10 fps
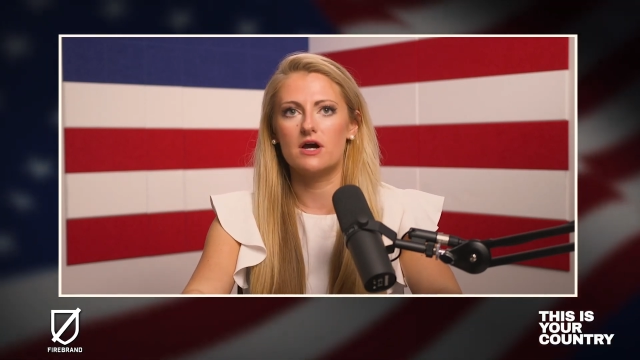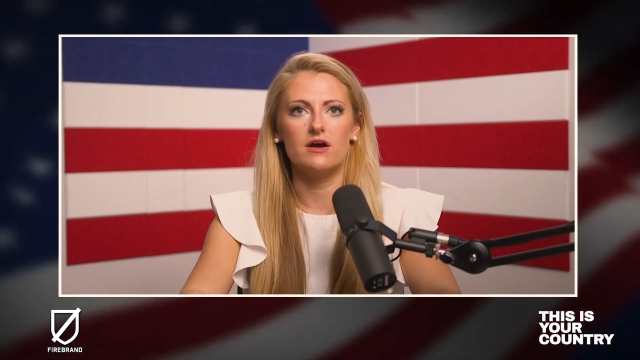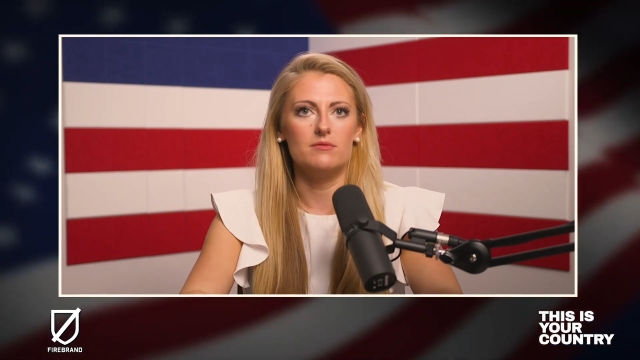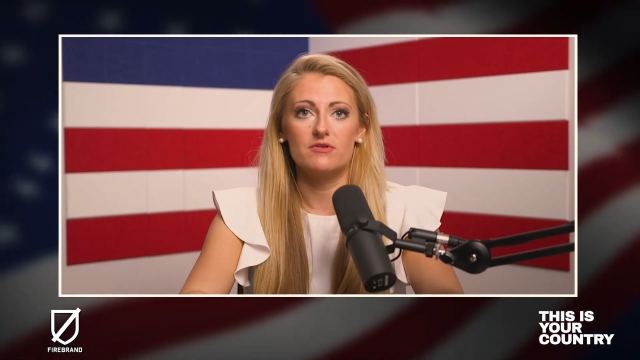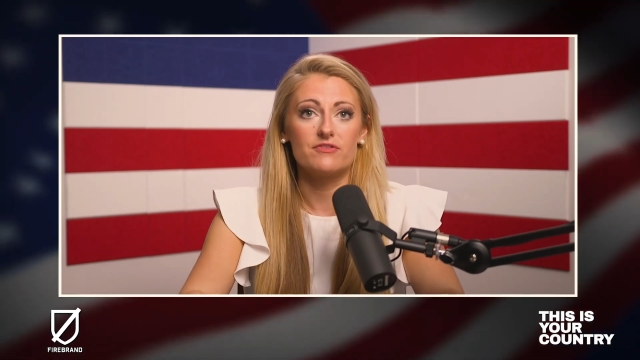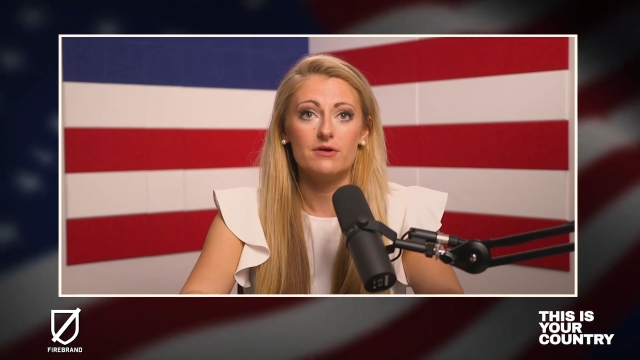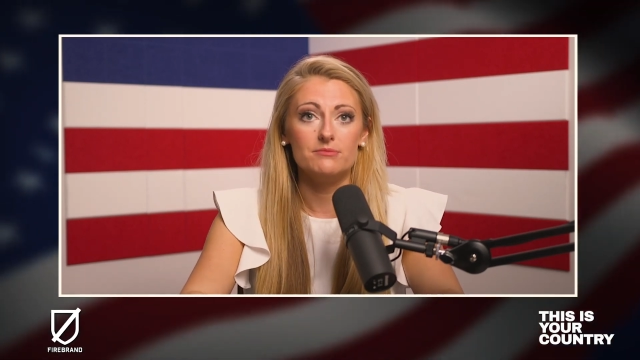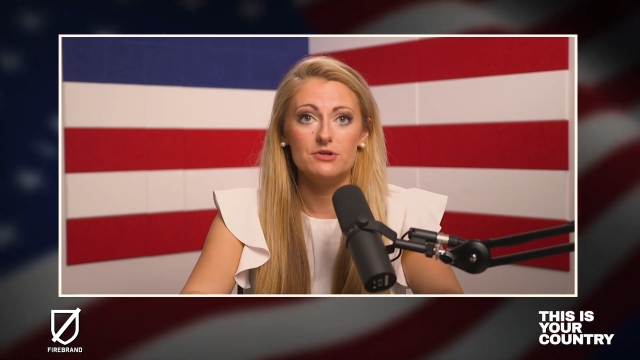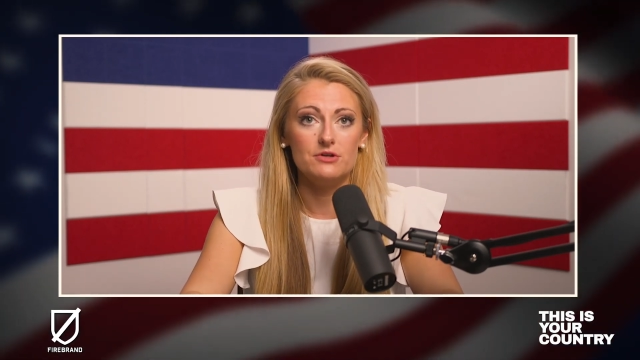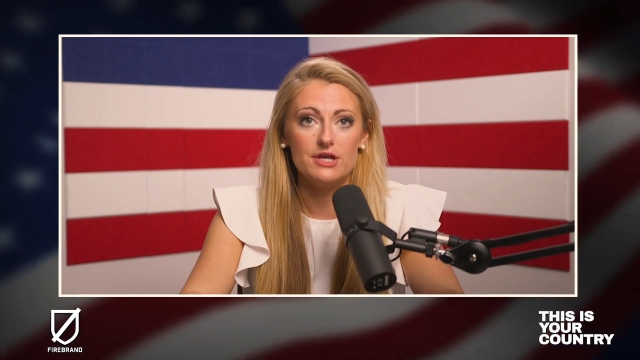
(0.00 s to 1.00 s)

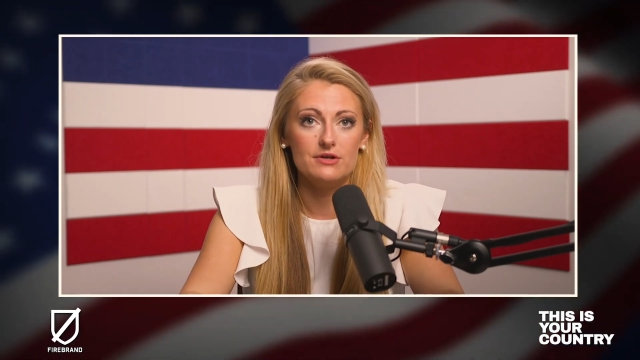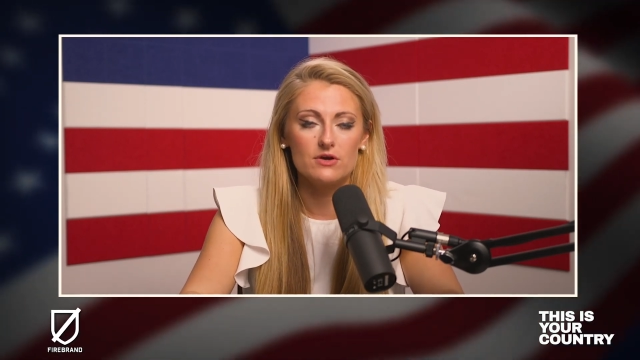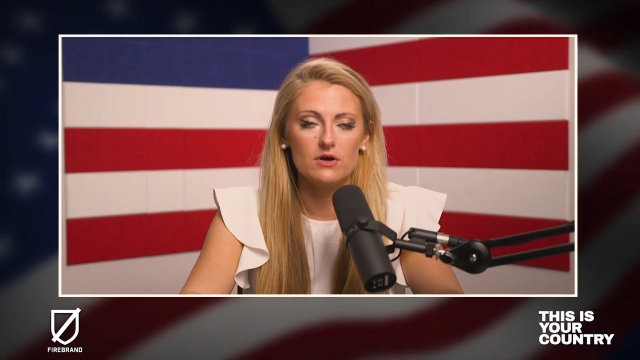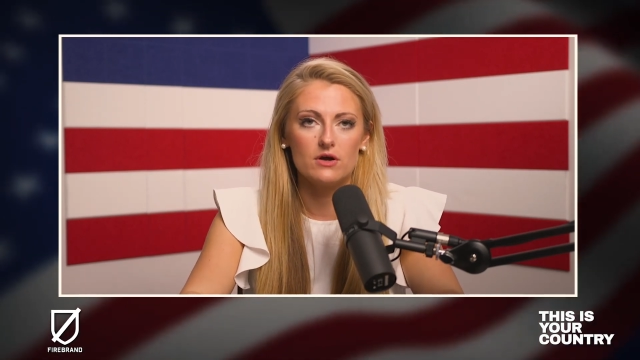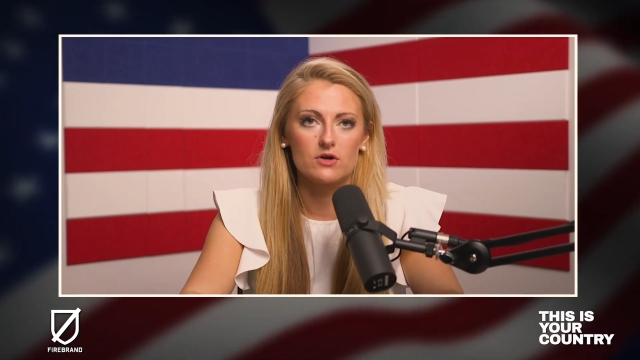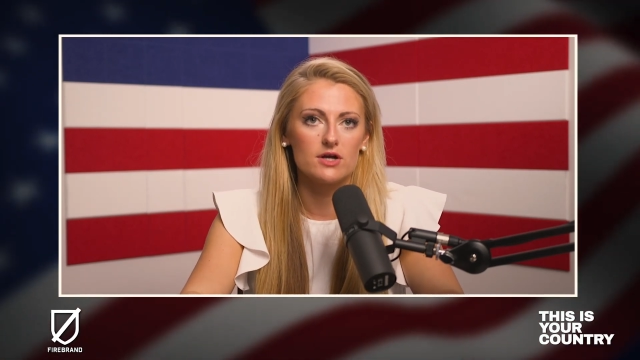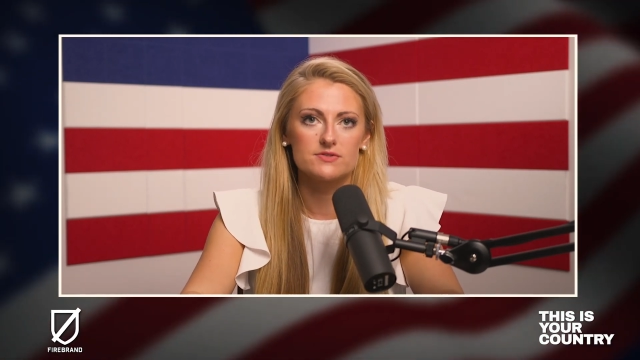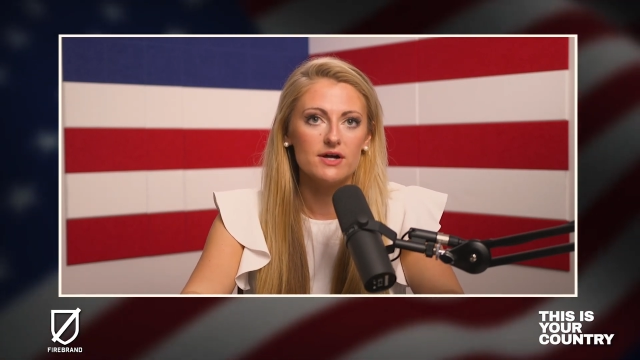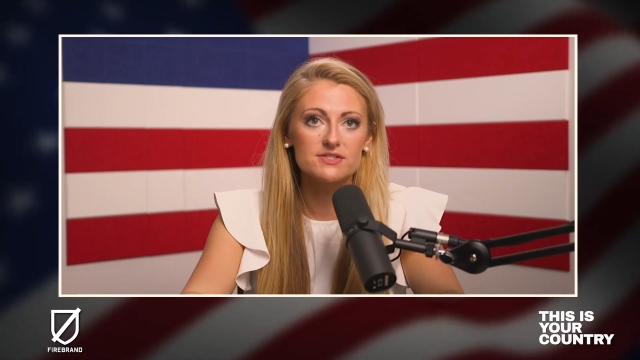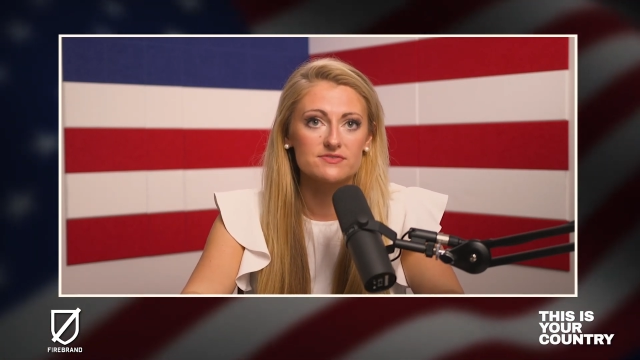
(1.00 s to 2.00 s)
across
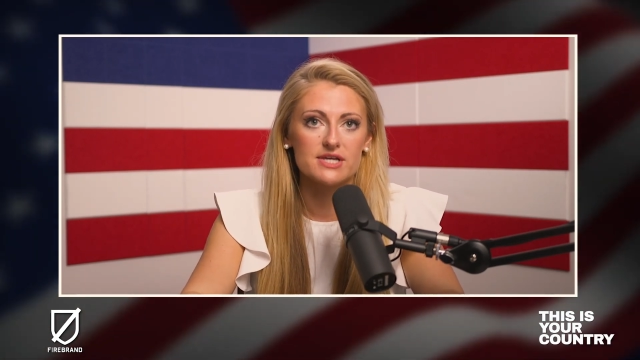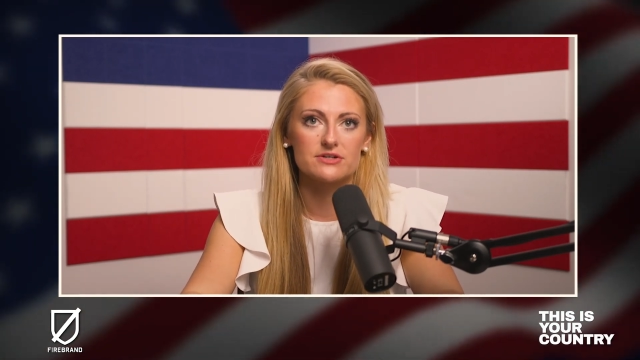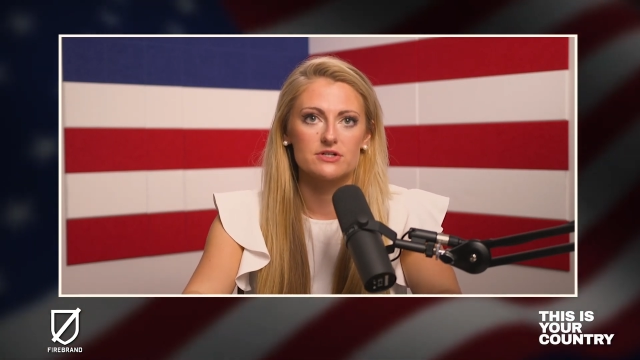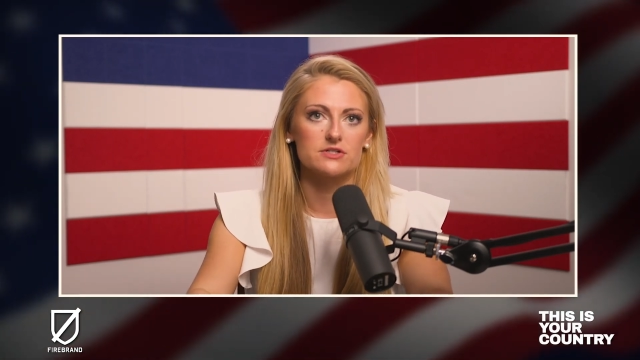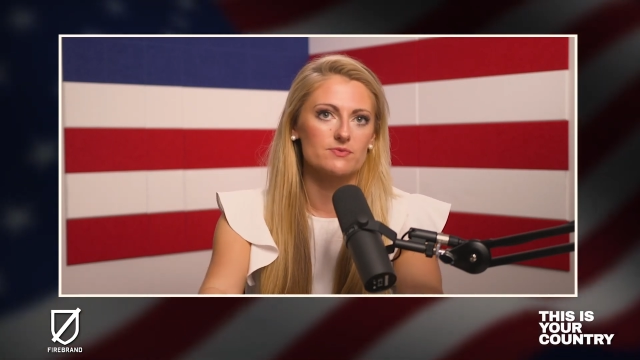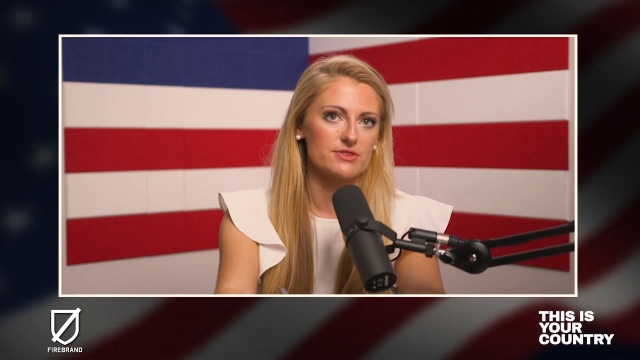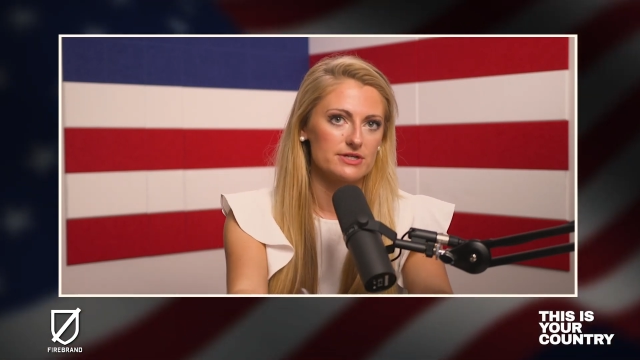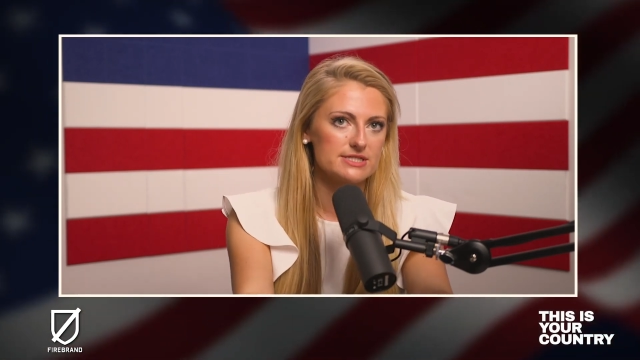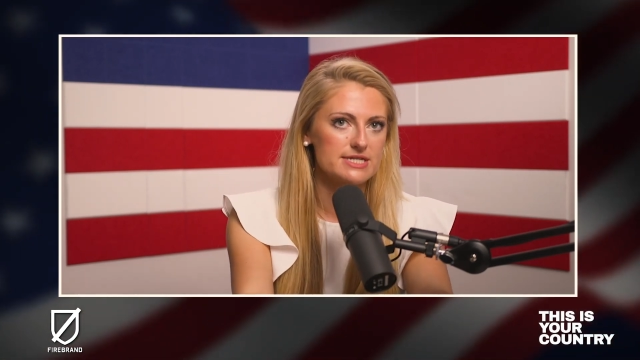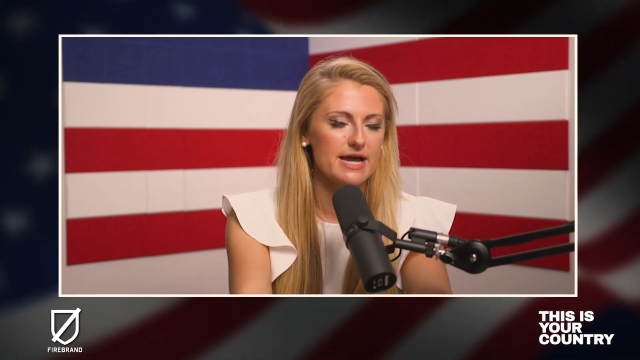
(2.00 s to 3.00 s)
lots of sectors, whether
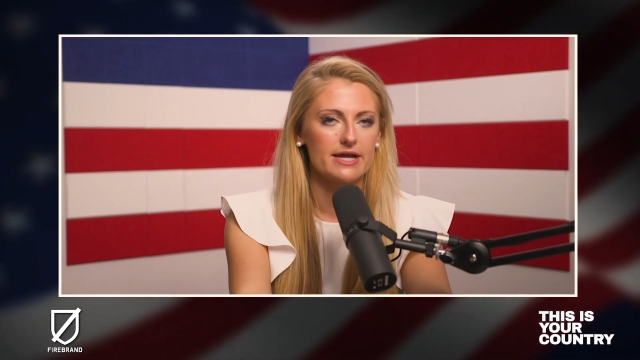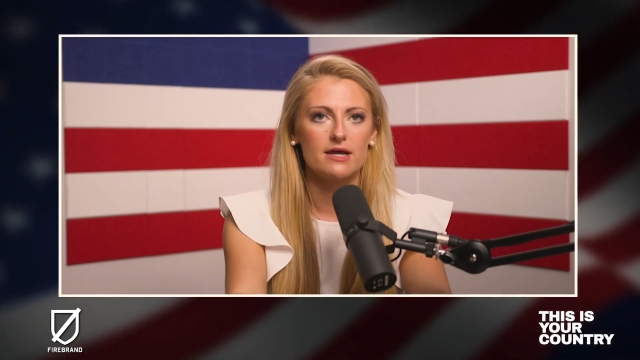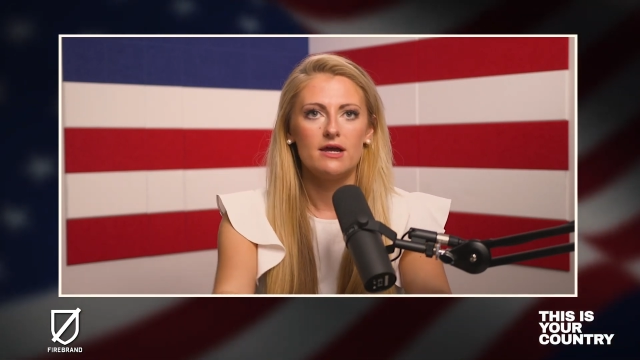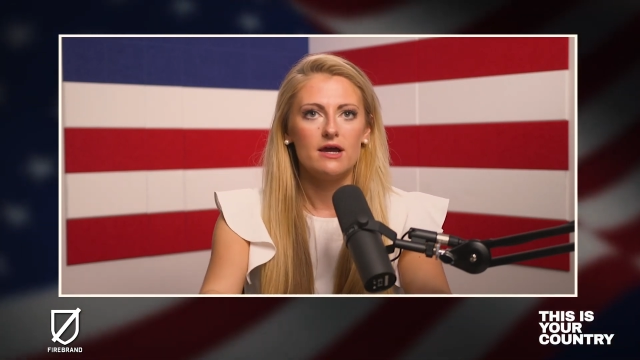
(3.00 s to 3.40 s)
it's tech